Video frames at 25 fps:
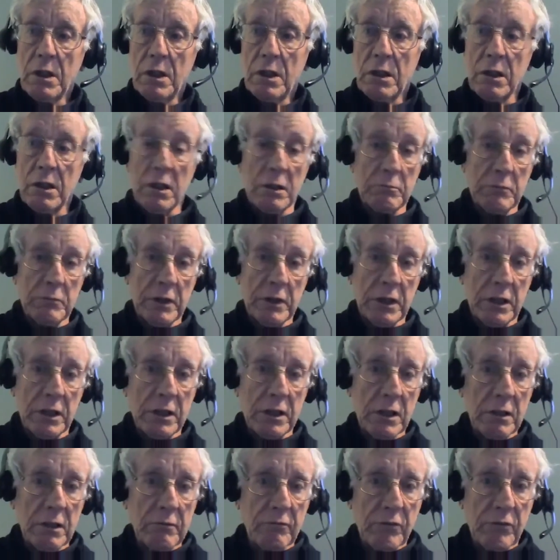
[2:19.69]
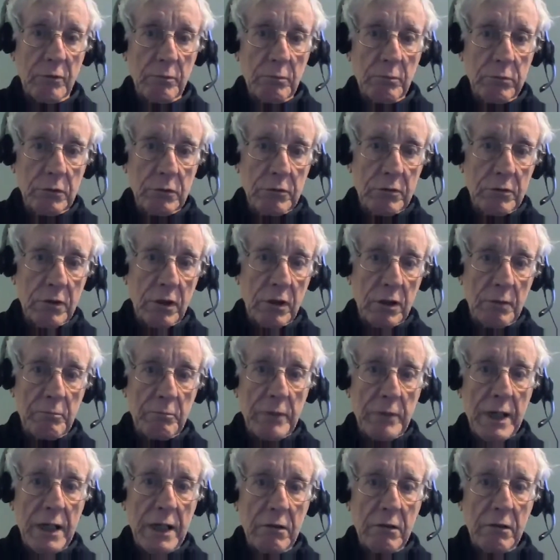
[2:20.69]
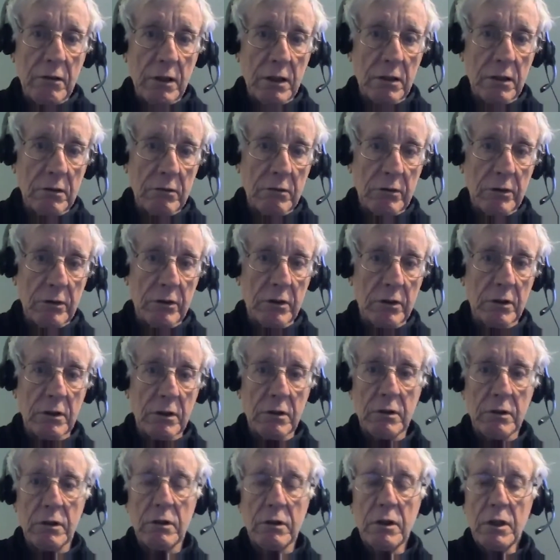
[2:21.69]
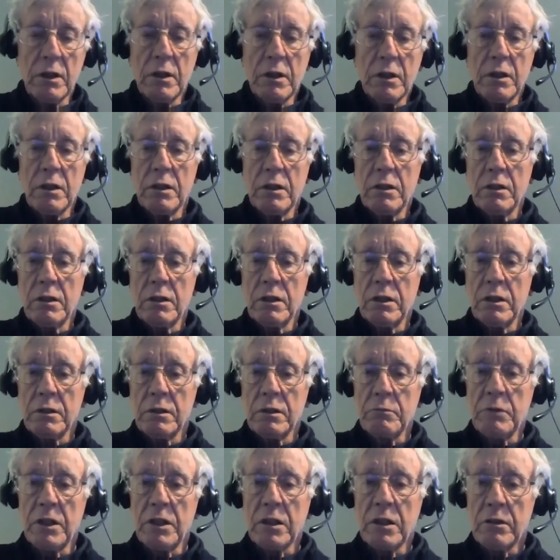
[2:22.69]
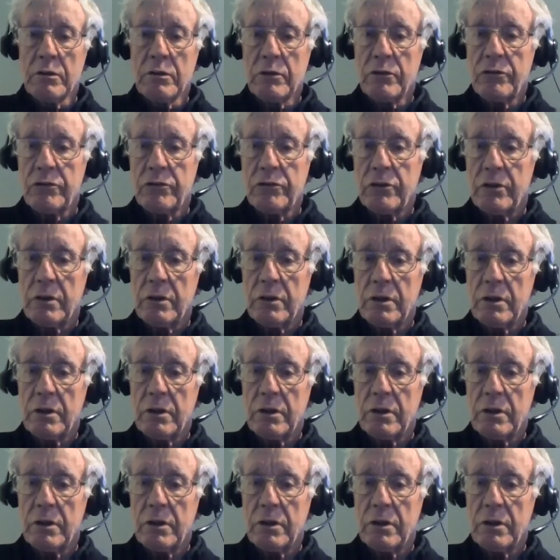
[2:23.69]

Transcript: like me, came from a blue-collar background in the Midlands.